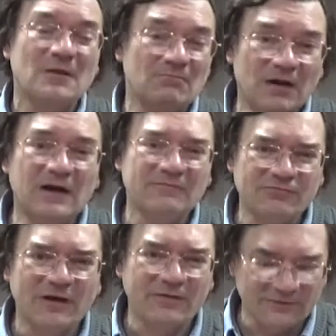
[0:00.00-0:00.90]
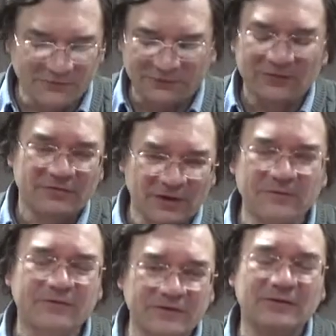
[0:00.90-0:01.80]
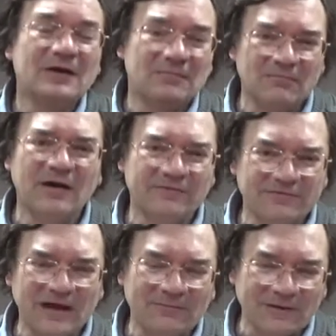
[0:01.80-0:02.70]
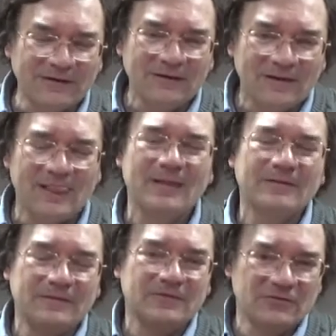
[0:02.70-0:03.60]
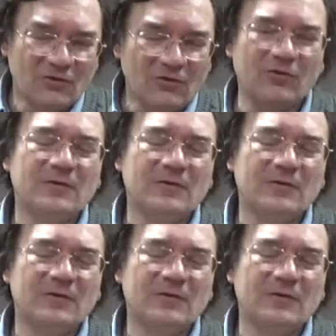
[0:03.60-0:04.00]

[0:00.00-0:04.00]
my brothers, those in my family, your